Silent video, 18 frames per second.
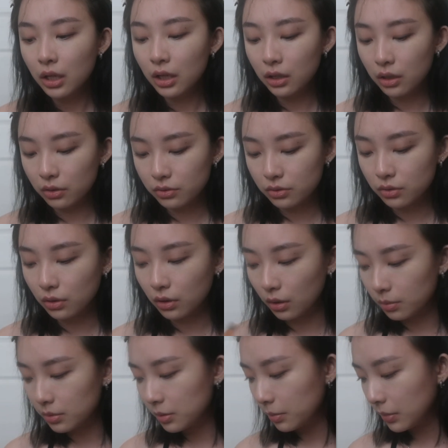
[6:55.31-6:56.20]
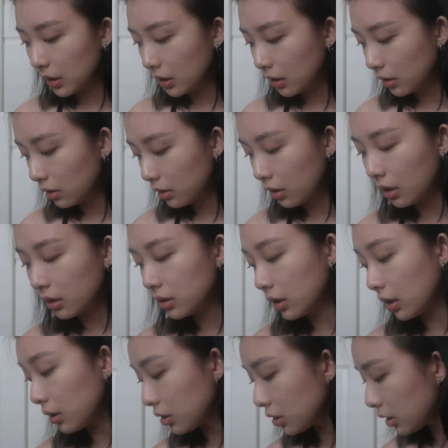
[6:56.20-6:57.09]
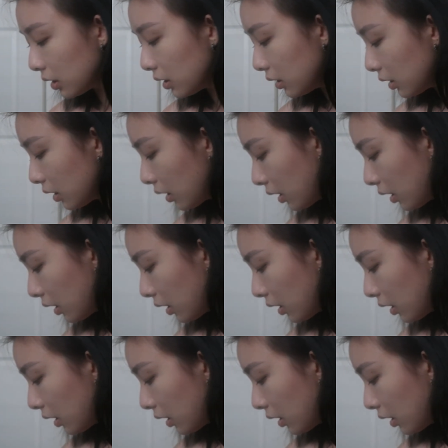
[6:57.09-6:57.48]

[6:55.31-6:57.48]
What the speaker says: and also helps me not touch it.